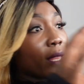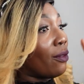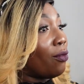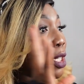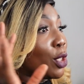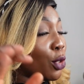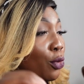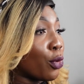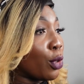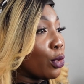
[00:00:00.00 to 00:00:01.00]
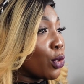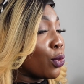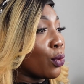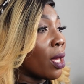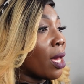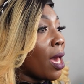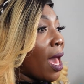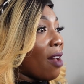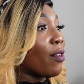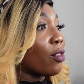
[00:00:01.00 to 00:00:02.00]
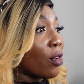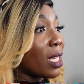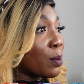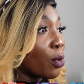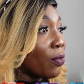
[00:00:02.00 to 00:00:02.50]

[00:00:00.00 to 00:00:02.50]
in the video for you to have a grasp